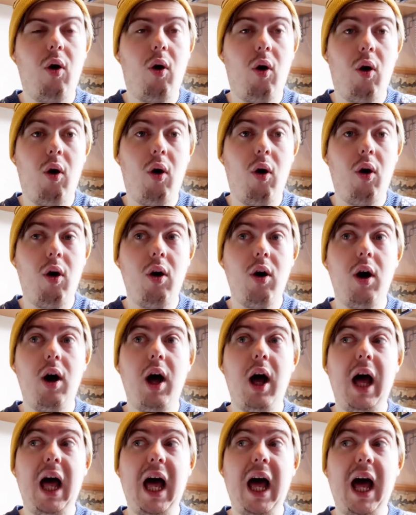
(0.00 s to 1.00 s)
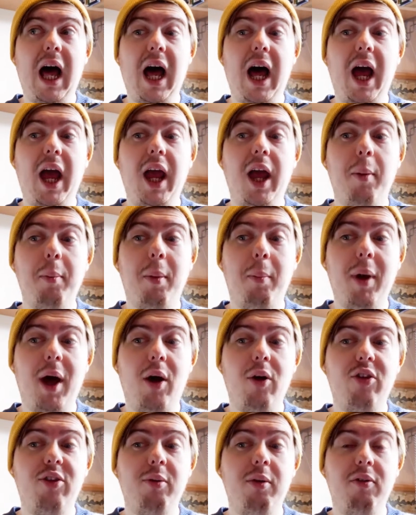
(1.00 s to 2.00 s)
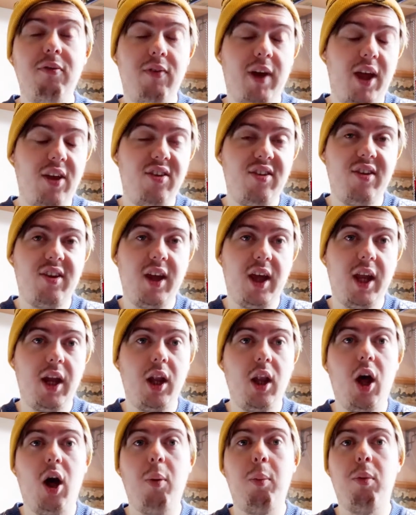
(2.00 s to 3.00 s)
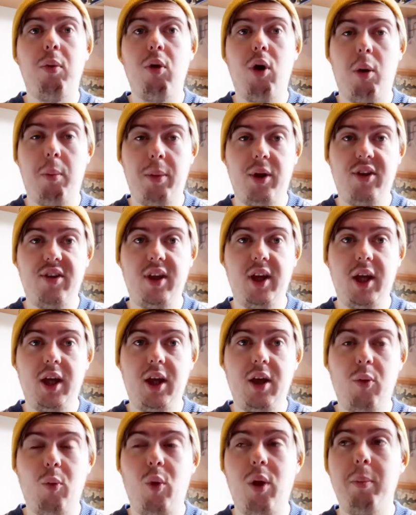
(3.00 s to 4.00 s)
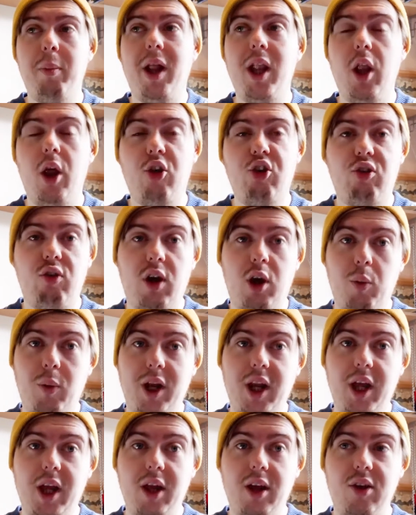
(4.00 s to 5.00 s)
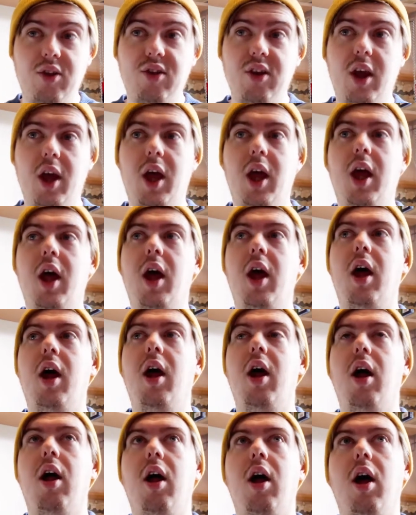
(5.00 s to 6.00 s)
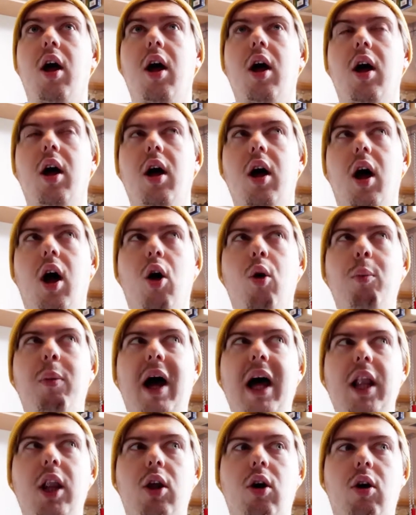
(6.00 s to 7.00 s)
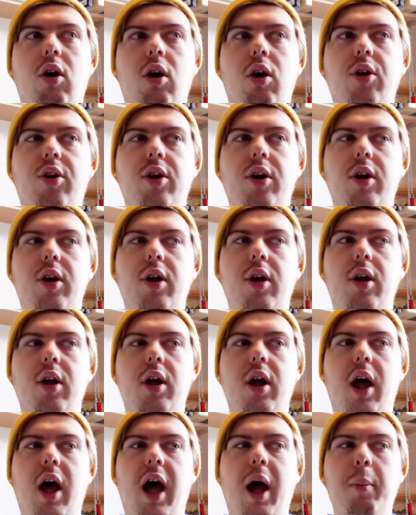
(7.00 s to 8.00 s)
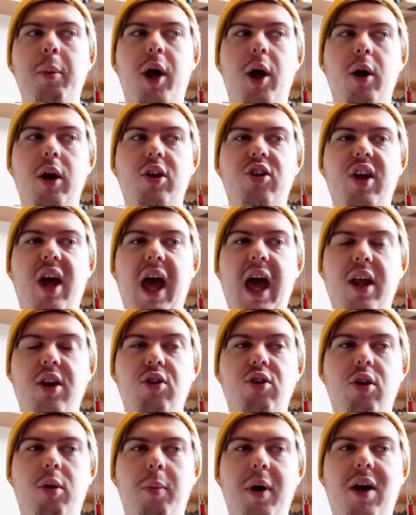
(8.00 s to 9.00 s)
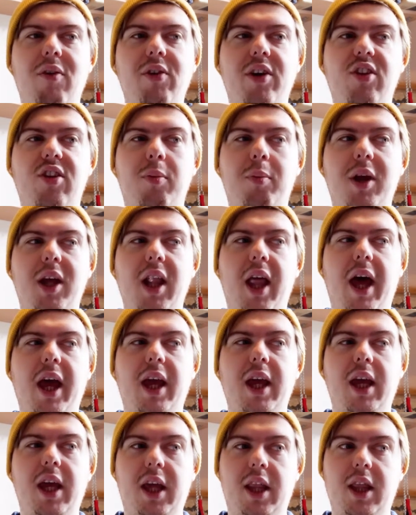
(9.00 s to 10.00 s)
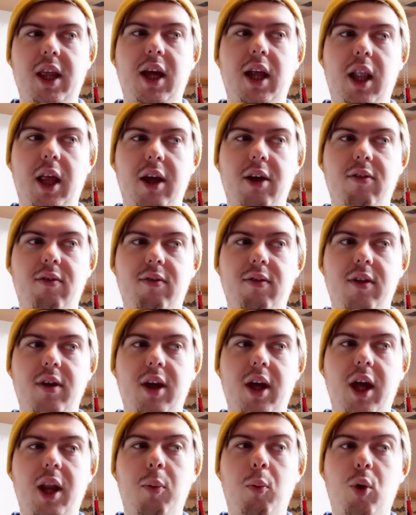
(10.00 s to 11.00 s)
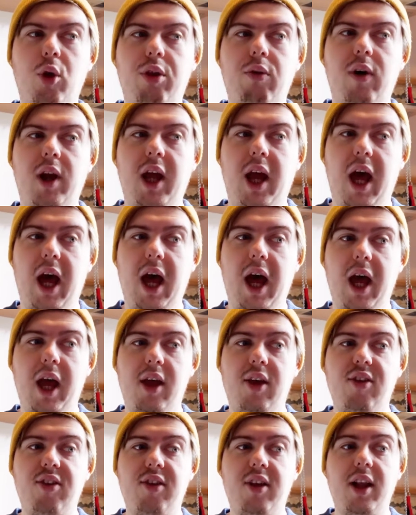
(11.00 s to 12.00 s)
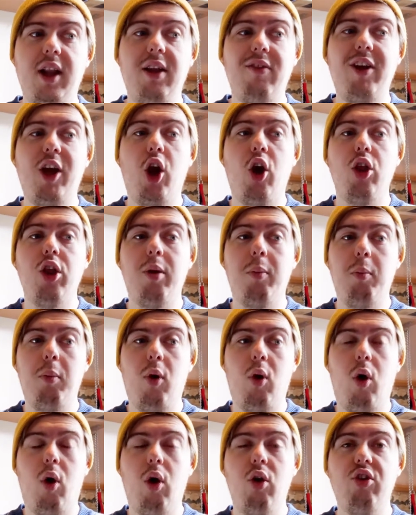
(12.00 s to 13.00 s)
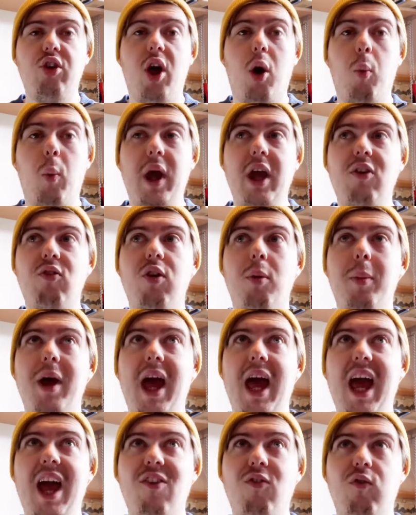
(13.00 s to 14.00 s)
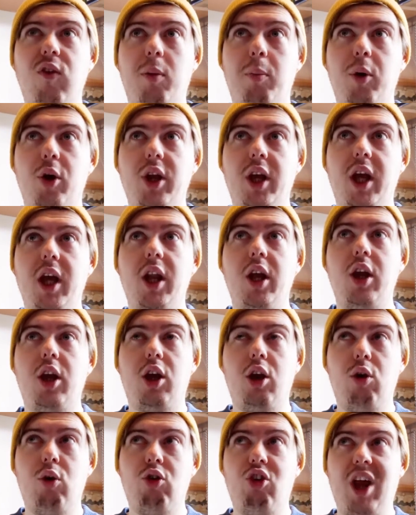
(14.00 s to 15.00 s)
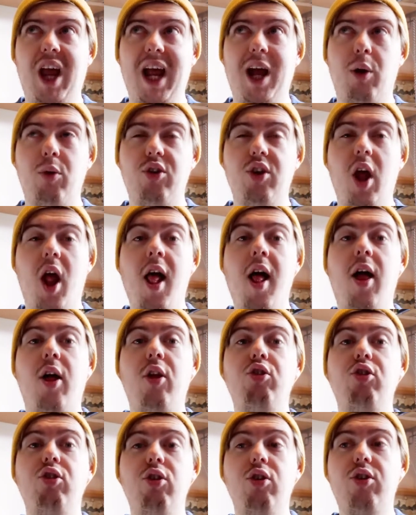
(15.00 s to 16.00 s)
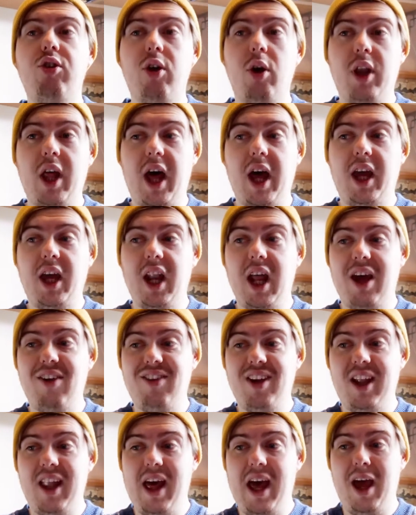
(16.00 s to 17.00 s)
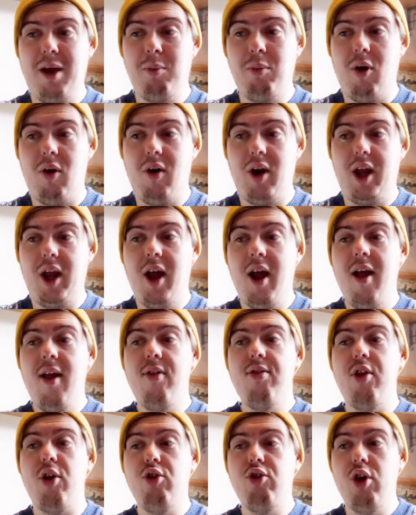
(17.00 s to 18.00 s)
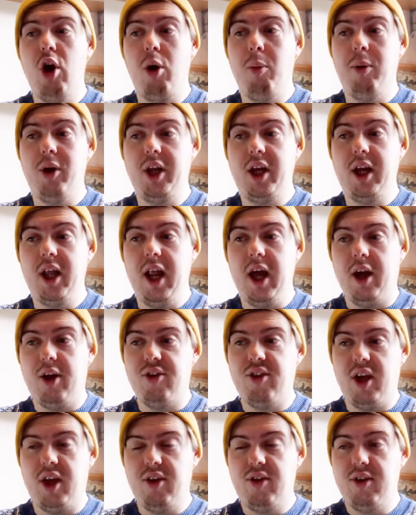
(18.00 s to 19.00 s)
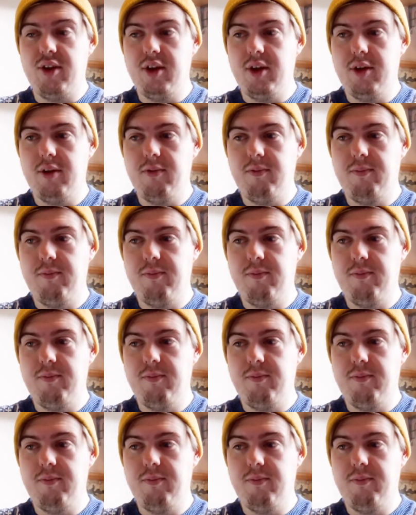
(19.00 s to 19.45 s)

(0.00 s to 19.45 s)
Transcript: or I am about to invest in a lot of property with my lottery winnings. Oh my lord, I'm going to end up having to be like Heathcliff in Wuthering Heights, living on the moors away from everybody in a huge house, just so that I can have a library that nobody can access.